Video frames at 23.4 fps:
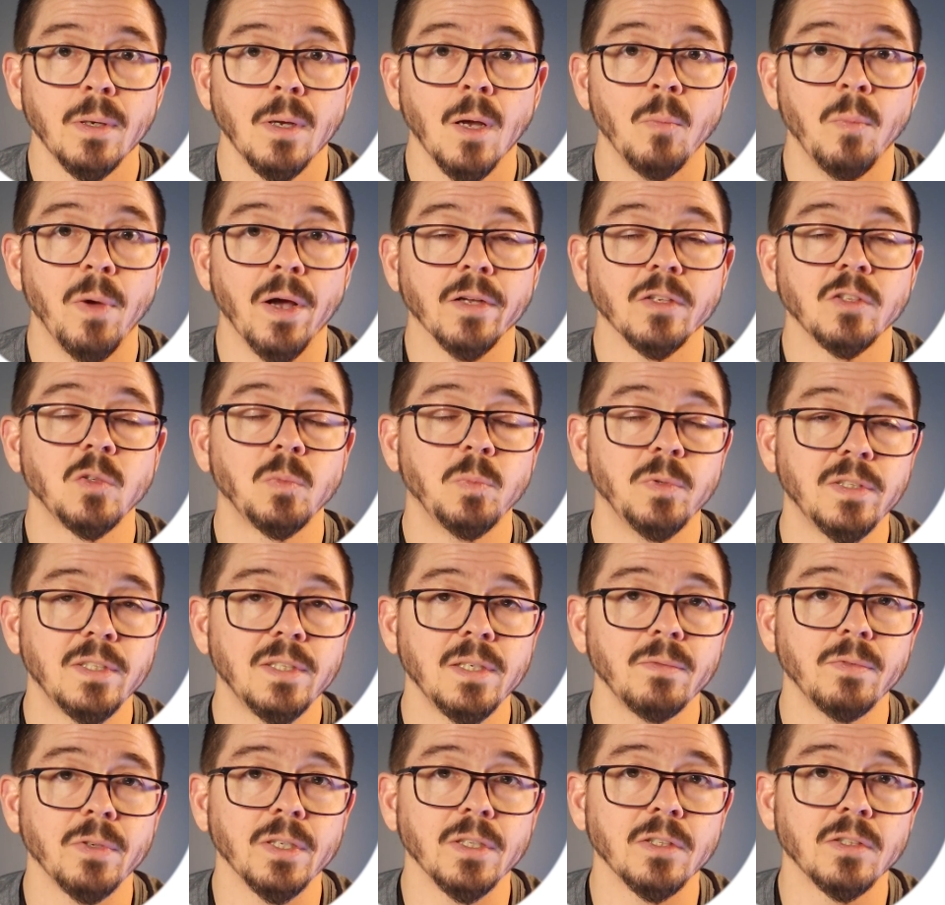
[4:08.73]
about
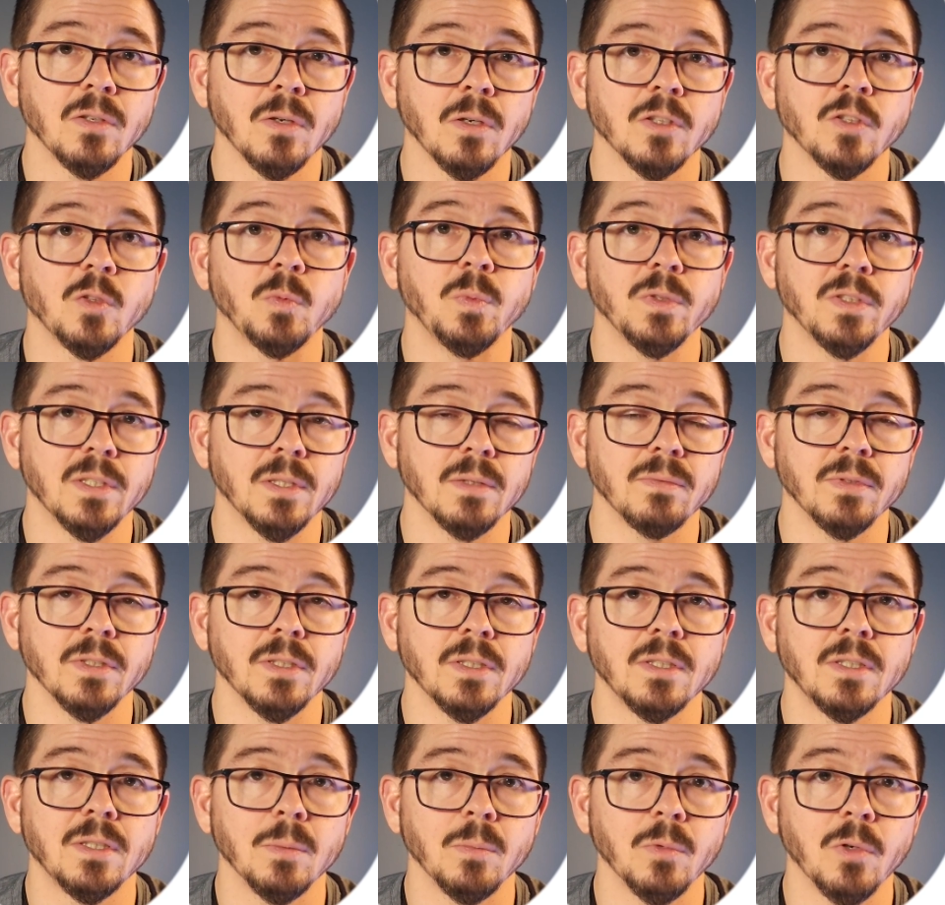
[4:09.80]
specifics on specific
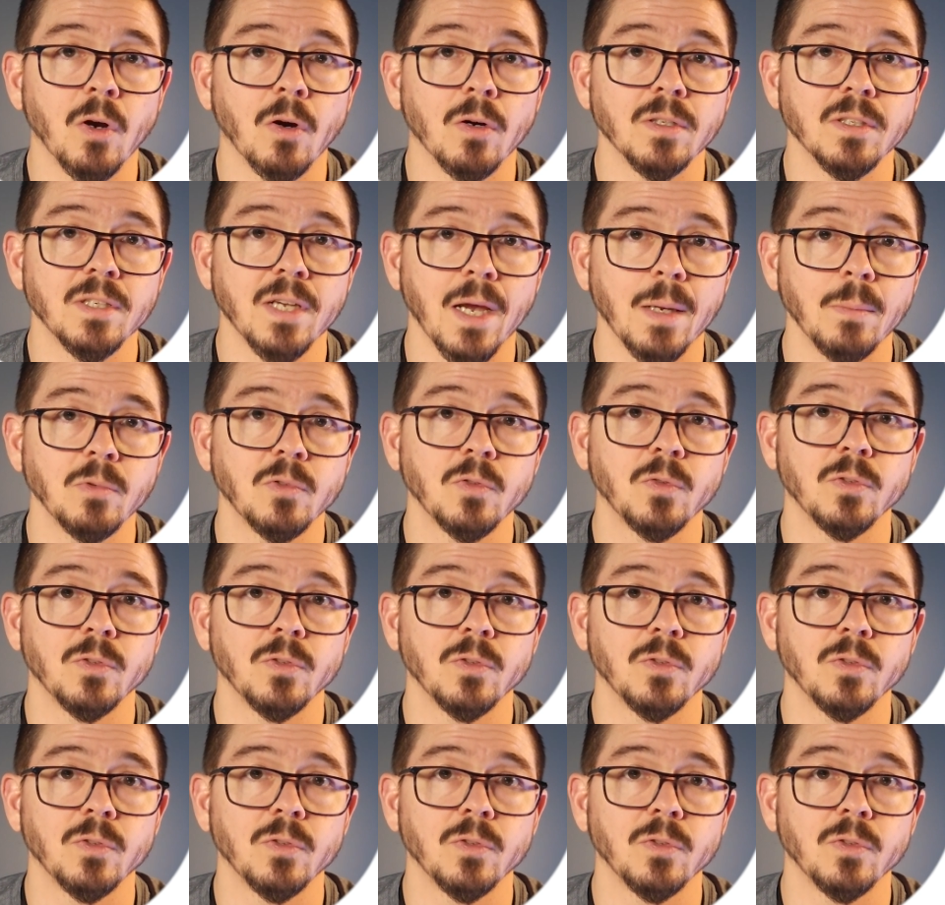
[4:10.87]
SIM card types